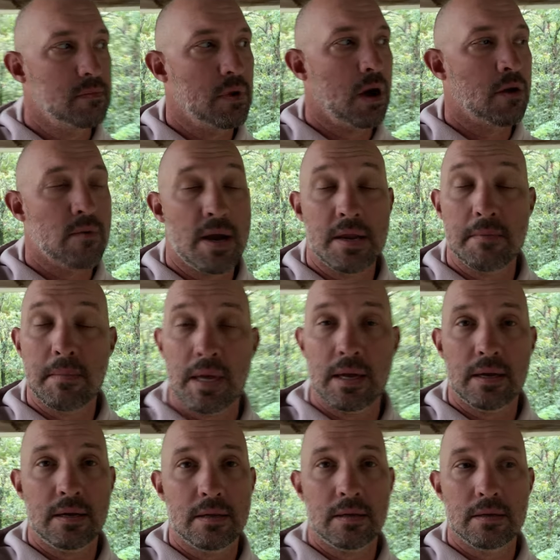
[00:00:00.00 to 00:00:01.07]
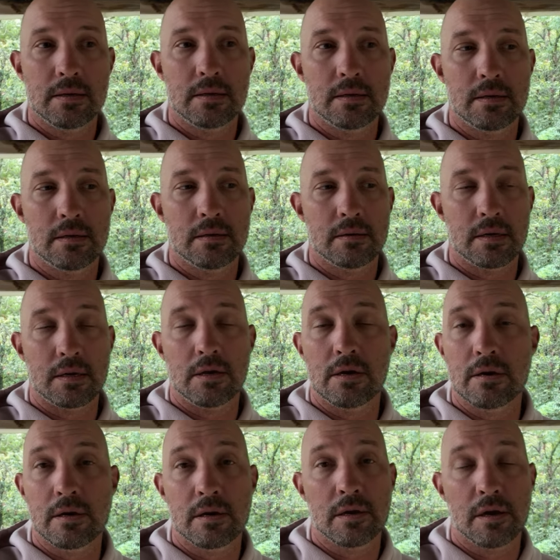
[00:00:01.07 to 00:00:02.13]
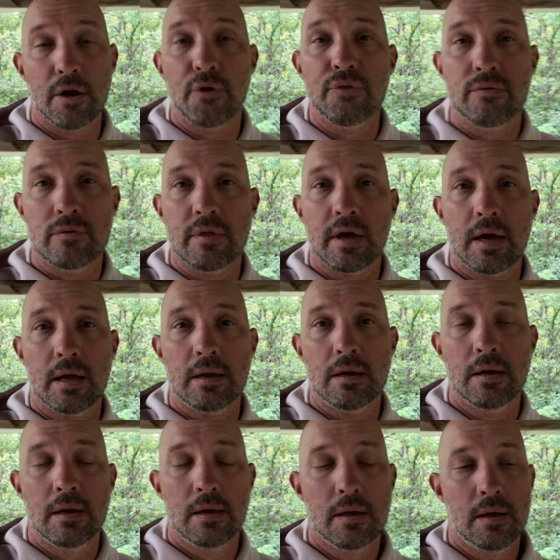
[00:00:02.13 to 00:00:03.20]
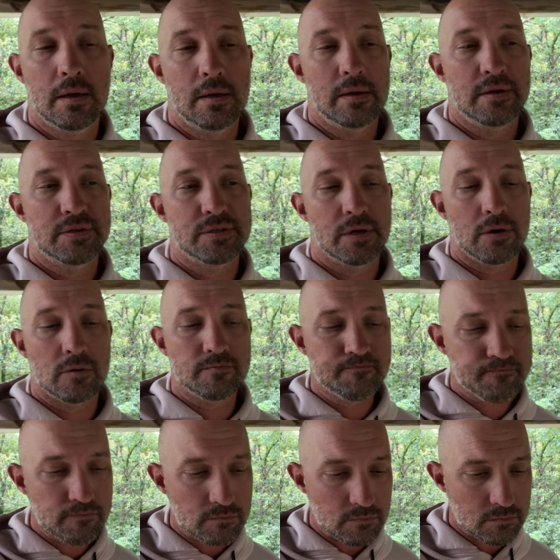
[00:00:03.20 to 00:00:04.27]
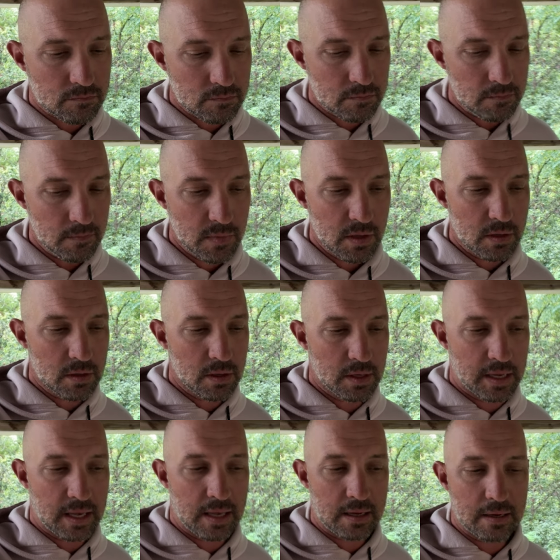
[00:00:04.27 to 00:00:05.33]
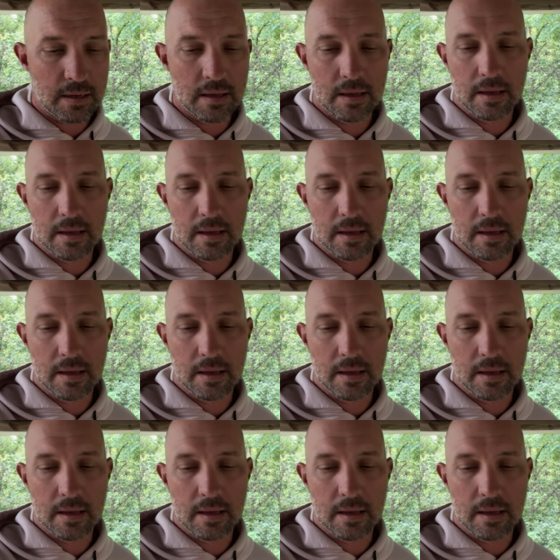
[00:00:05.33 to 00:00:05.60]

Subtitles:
already made, like you're gonna go through that. So again,